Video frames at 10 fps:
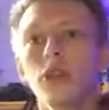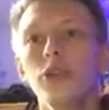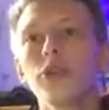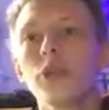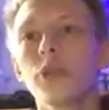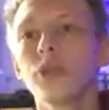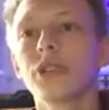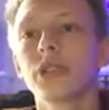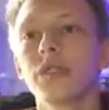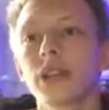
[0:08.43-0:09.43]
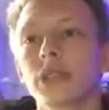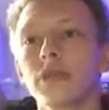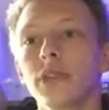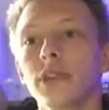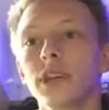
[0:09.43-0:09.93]
Using your words
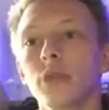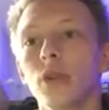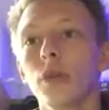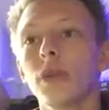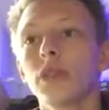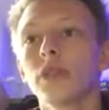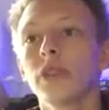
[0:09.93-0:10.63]
effectively is one piece